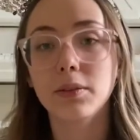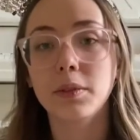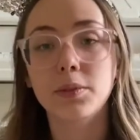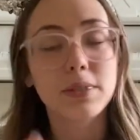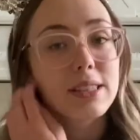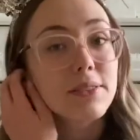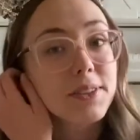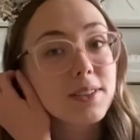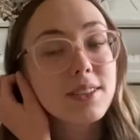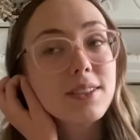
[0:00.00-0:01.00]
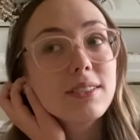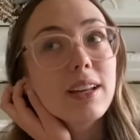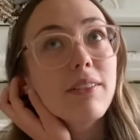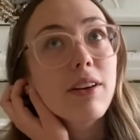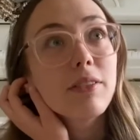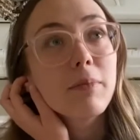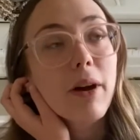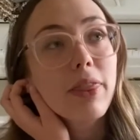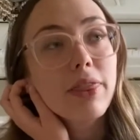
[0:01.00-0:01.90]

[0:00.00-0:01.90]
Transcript: which was the first Tuesday of every month.